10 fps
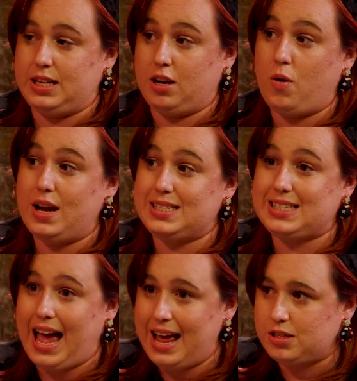are quite
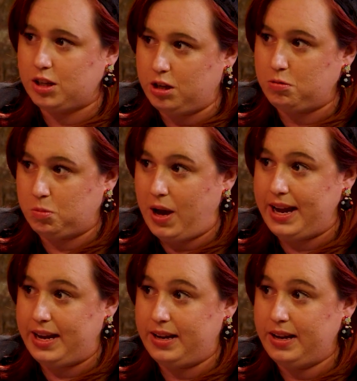scared to lose
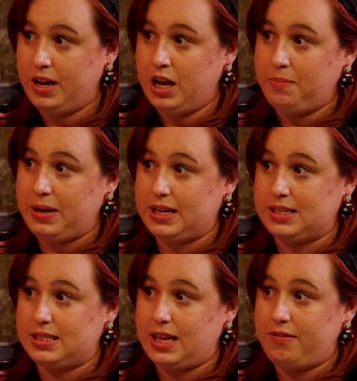weight
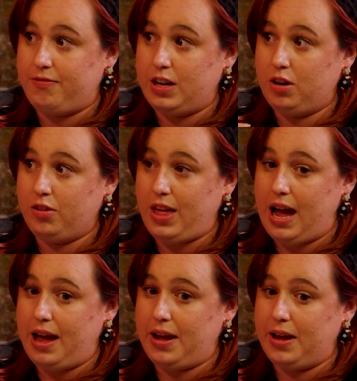because they feel that